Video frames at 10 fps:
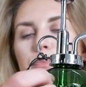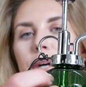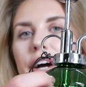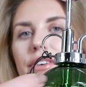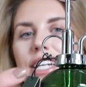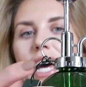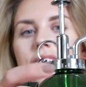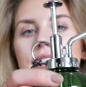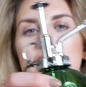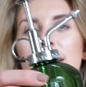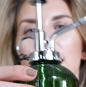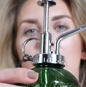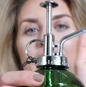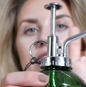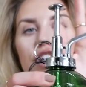brown glass
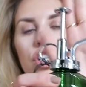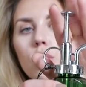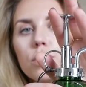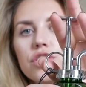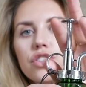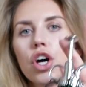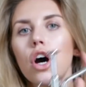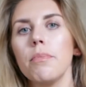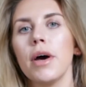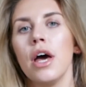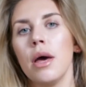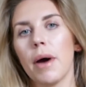and a gold top.